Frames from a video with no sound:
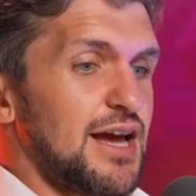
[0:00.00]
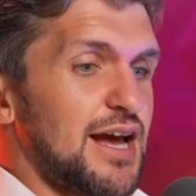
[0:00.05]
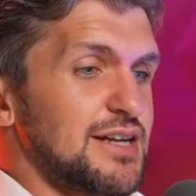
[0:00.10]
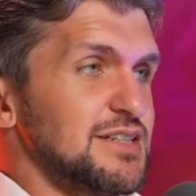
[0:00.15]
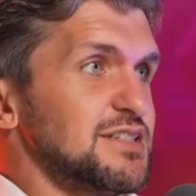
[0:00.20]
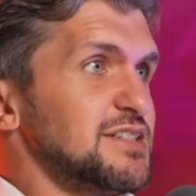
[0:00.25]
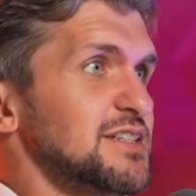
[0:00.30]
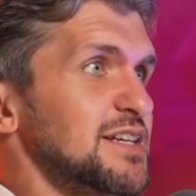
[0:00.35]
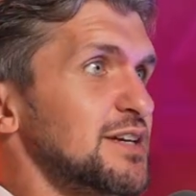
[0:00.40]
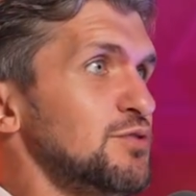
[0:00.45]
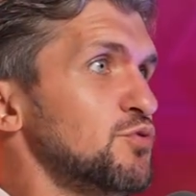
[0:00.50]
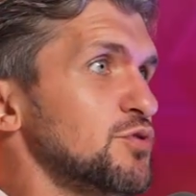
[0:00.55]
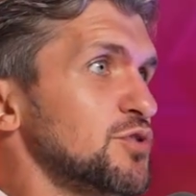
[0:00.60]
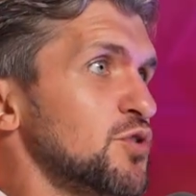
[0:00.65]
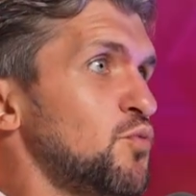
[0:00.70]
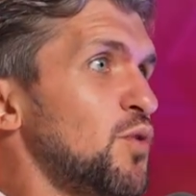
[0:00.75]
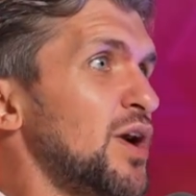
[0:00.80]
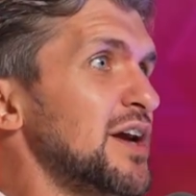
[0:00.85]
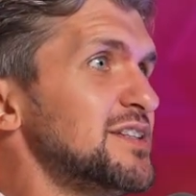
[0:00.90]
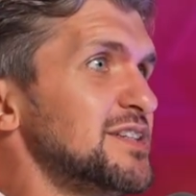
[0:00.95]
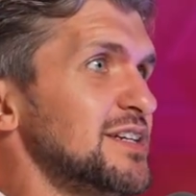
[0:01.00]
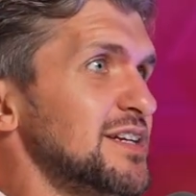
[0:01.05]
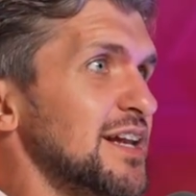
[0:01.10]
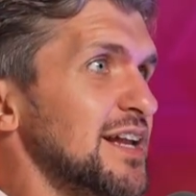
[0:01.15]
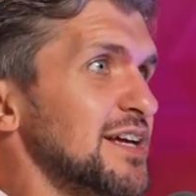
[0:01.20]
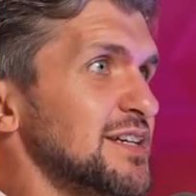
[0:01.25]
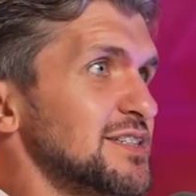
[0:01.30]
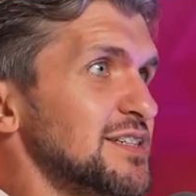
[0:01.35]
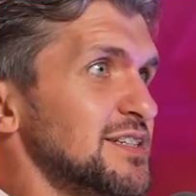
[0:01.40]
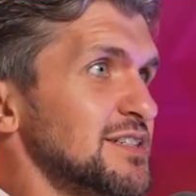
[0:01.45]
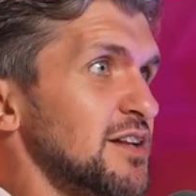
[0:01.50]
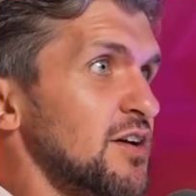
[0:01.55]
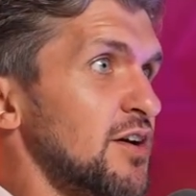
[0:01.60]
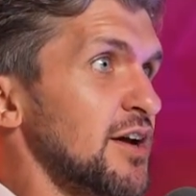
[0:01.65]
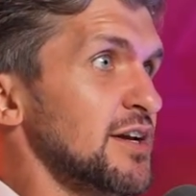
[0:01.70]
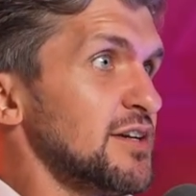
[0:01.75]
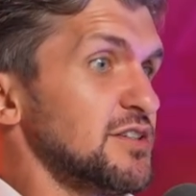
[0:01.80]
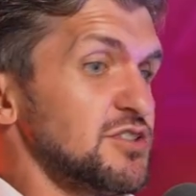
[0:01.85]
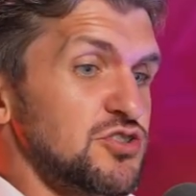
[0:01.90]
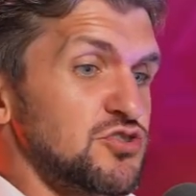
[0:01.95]
and see what the waiting list is
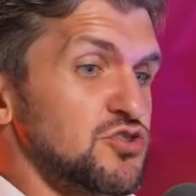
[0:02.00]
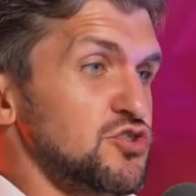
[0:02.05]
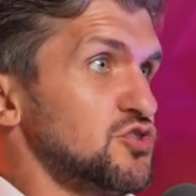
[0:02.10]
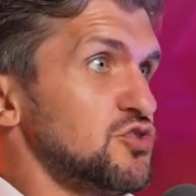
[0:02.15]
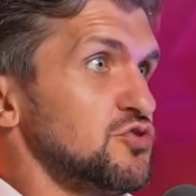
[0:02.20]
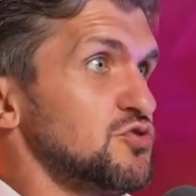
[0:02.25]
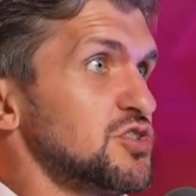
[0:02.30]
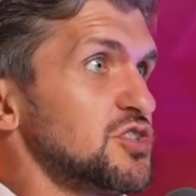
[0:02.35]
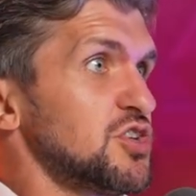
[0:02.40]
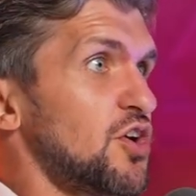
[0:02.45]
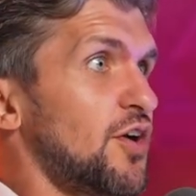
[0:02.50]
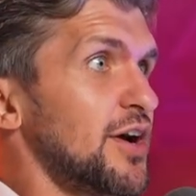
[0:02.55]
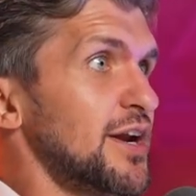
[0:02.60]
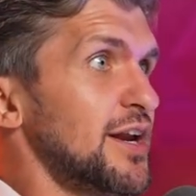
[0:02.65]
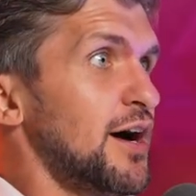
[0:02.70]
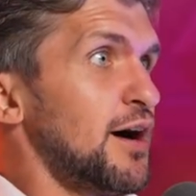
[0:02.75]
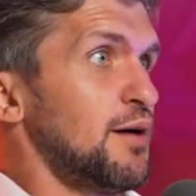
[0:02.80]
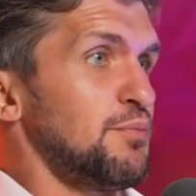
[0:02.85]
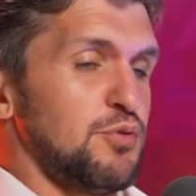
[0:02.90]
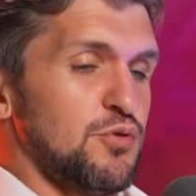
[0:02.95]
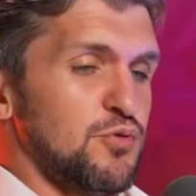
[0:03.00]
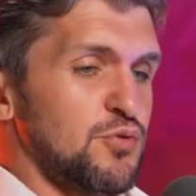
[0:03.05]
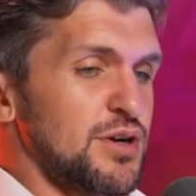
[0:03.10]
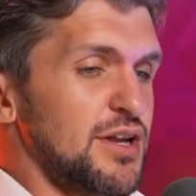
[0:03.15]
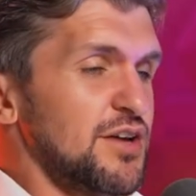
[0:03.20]
like. So you just do sign up or